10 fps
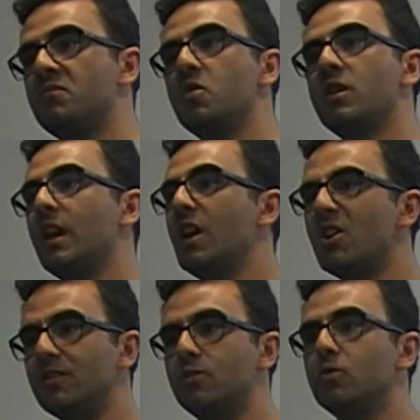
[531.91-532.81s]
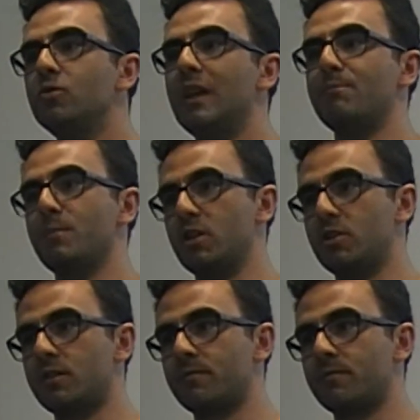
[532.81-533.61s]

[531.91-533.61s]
you cannot do that much.